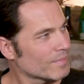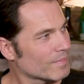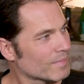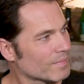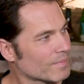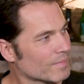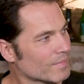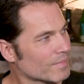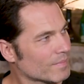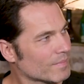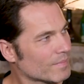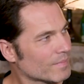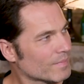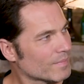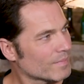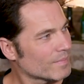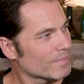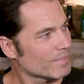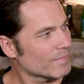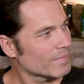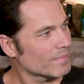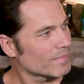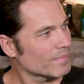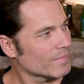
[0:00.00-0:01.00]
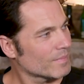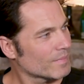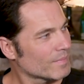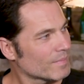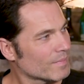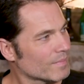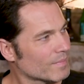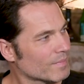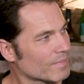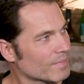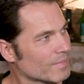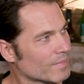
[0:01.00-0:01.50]

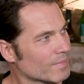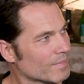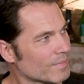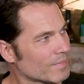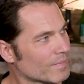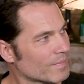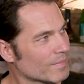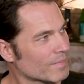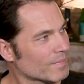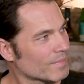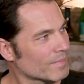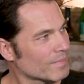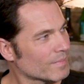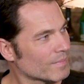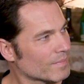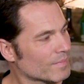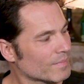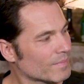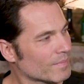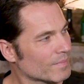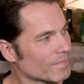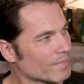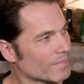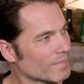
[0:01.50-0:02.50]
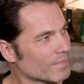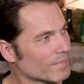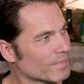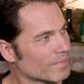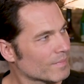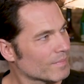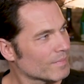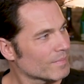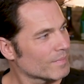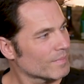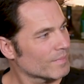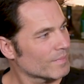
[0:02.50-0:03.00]

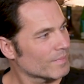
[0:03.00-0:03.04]
The person shown says nothing.